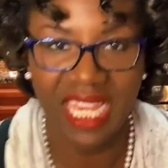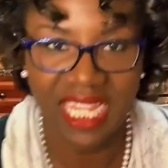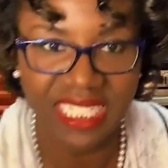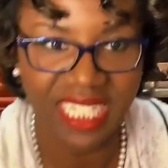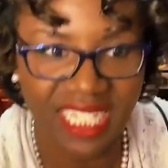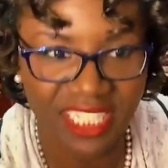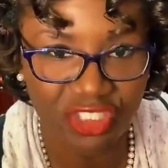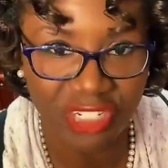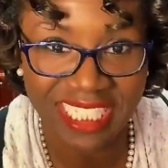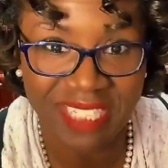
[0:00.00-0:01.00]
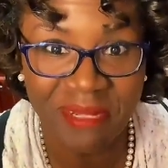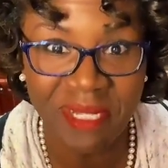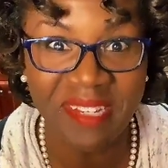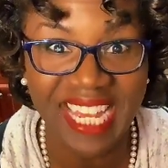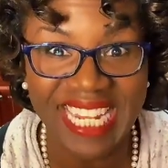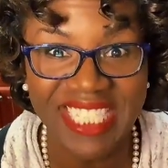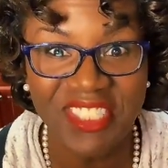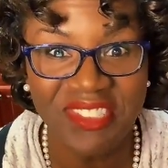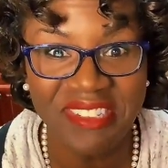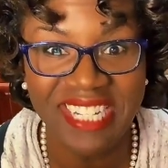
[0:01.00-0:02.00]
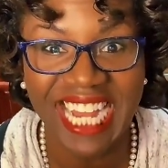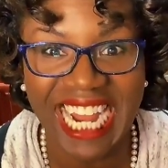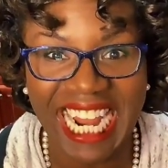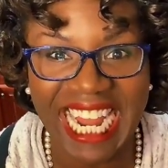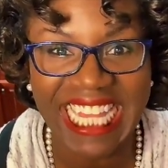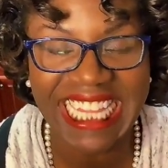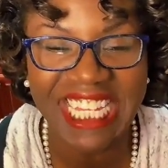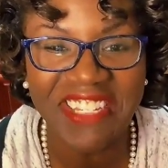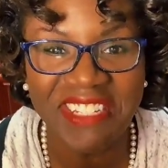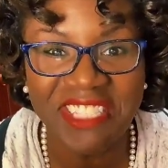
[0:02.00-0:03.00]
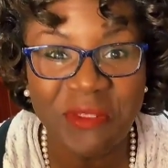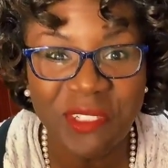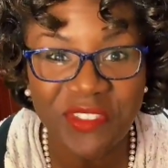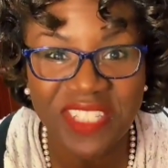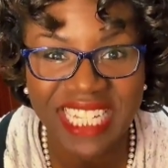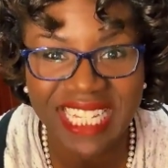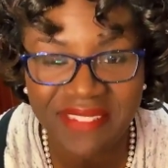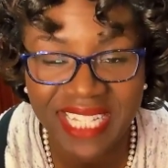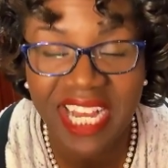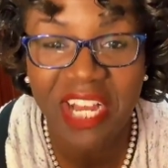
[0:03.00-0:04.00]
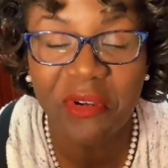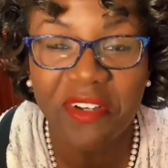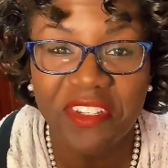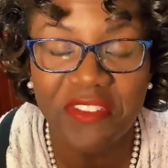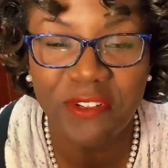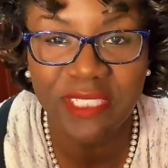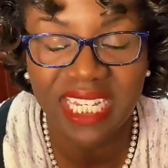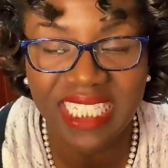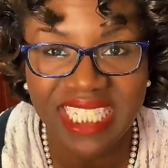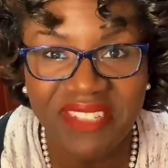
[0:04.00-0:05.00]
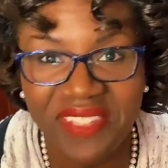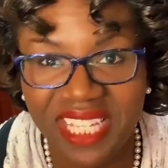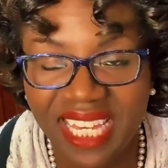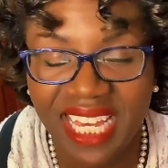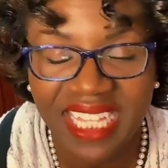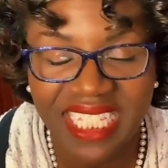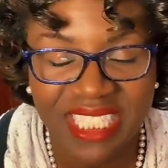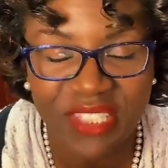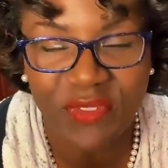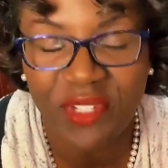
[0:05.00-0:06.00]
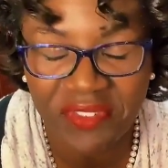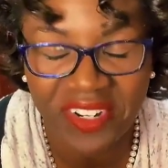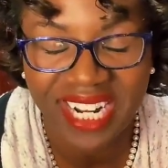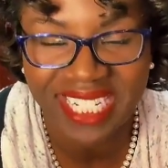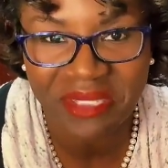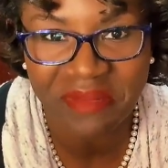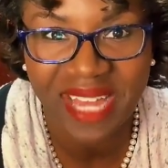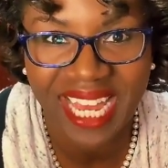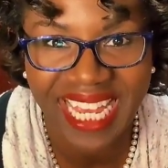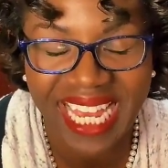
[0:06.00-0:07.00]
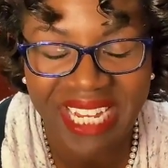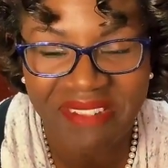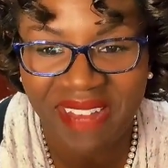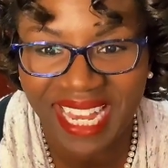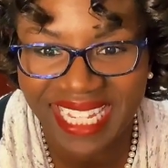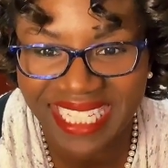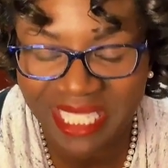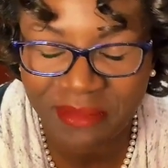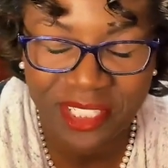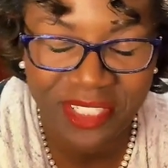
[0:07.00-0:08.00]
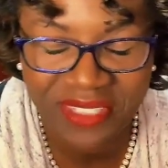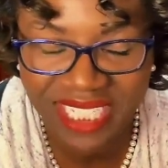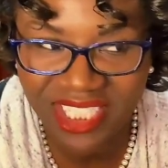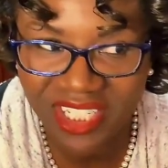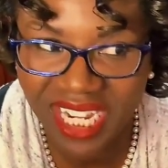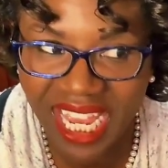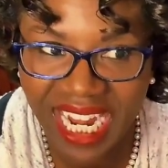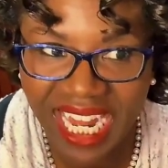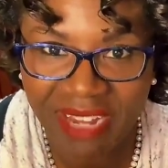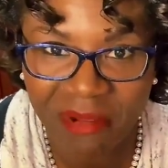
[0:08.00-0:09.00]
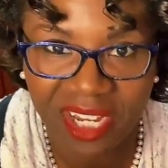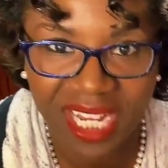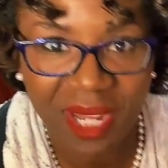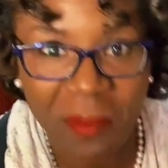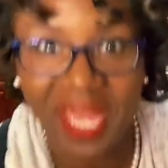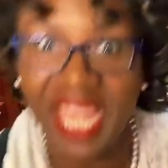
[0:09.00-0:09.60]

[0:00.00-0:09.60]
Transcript: and dress them up and enjoy. All right, thank you all so much for the gifts. Welcome to Food Talk TV. This is Foodie Fridays with Maggie. I'm Maggie the Substitute Teacher, and I'm cooking up